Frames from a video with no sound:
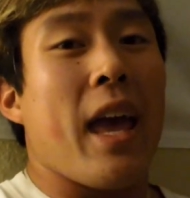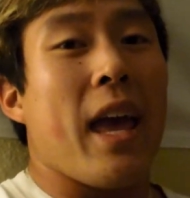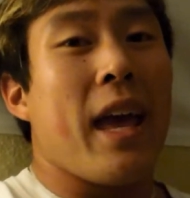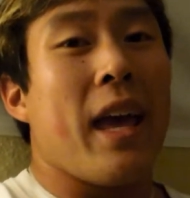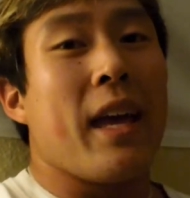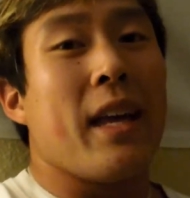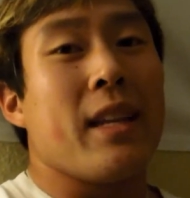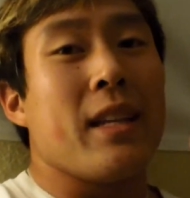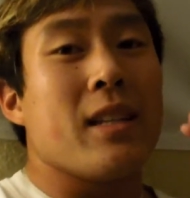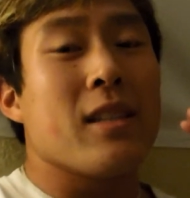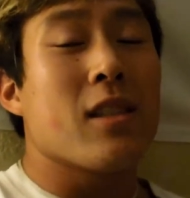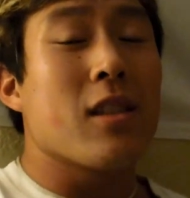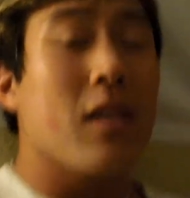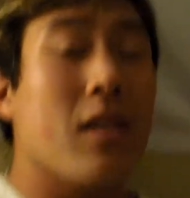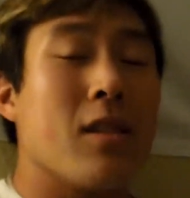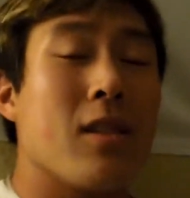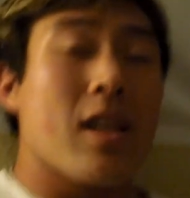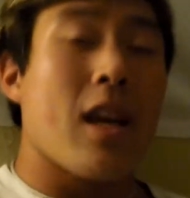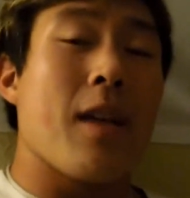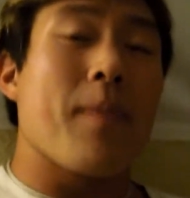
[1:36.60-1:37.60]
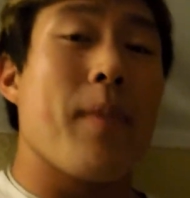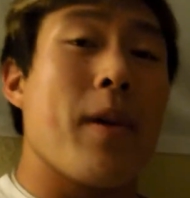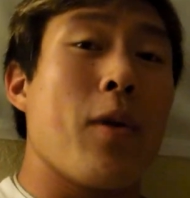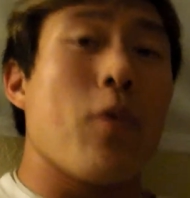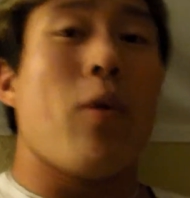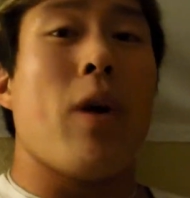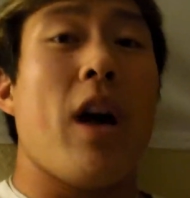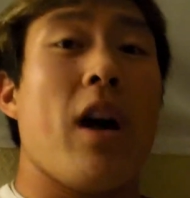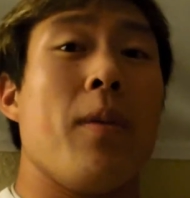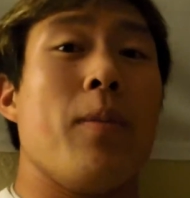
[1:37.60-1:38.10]
and it's going to take me
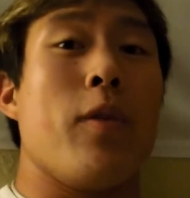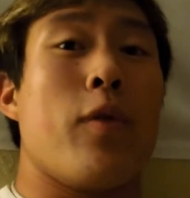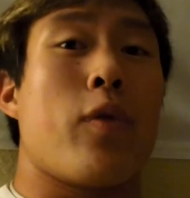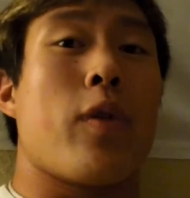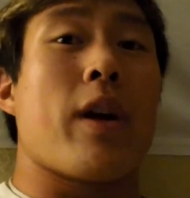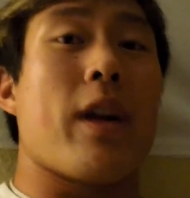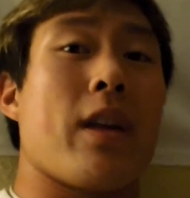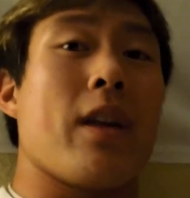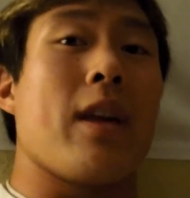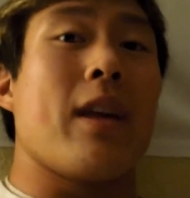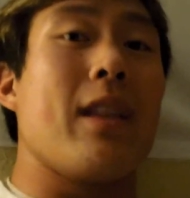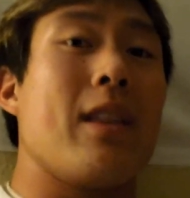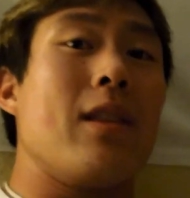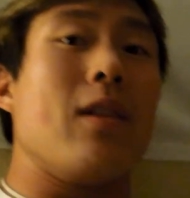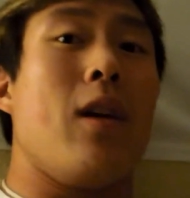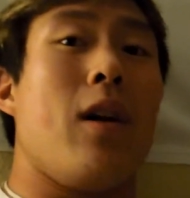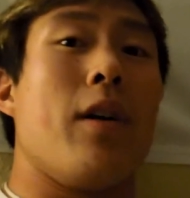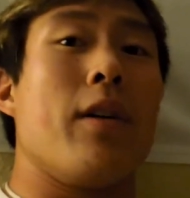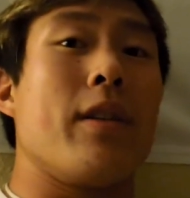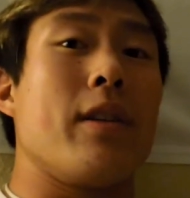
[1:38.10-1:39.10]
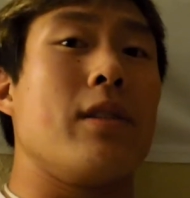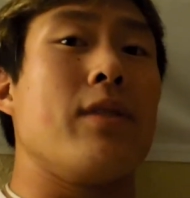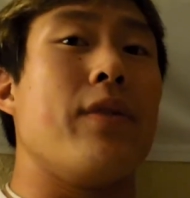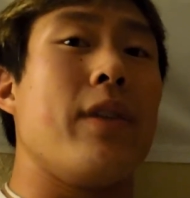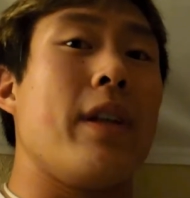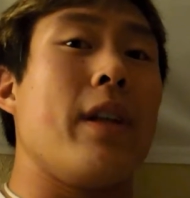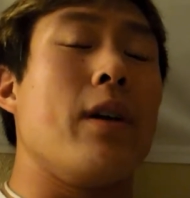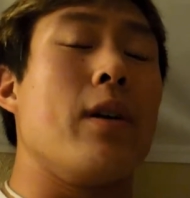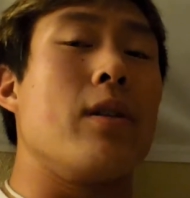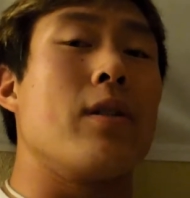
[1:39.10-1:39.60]
a while before I can get all these
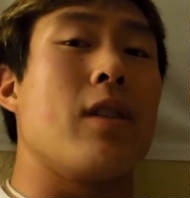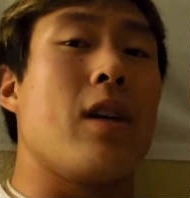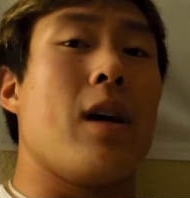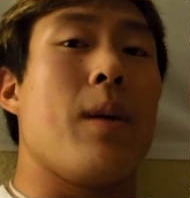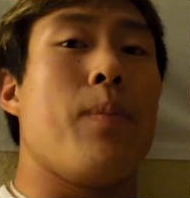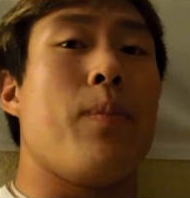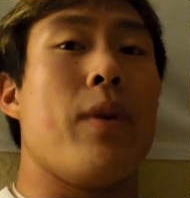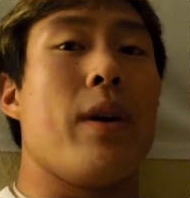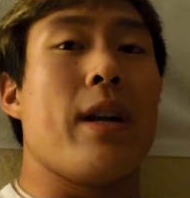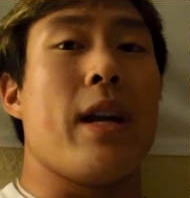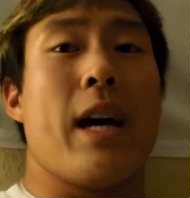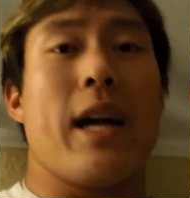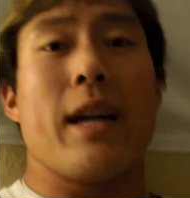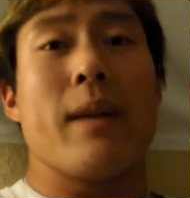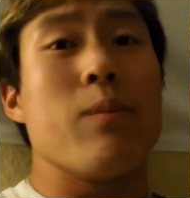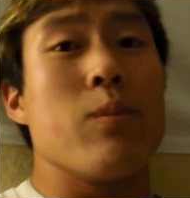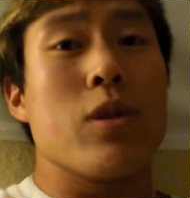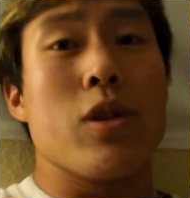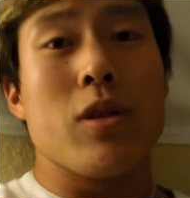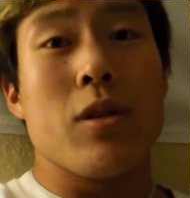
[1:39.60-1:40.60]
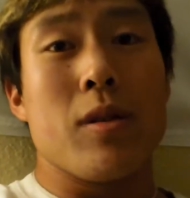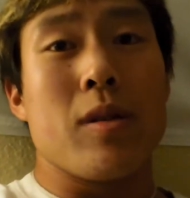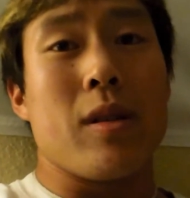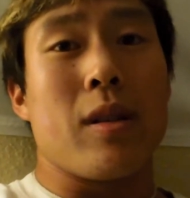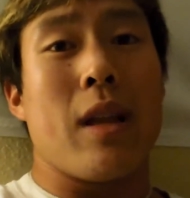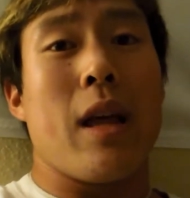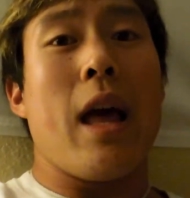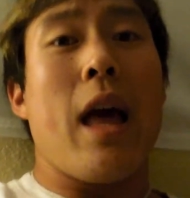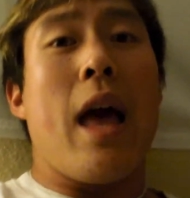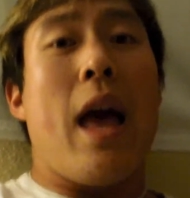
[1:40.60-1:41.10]
videos up but I'm
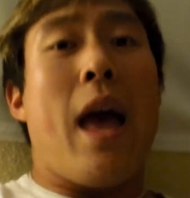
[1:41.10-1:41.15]
doing